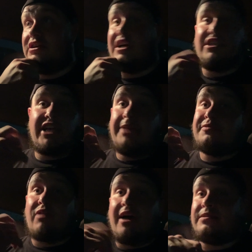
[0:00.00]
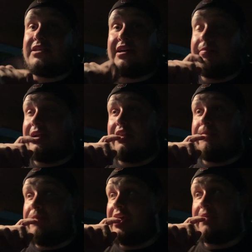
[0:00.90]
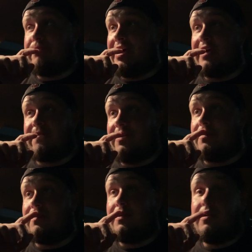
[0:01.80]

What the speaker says: Got James Robinson coming out of the backfield.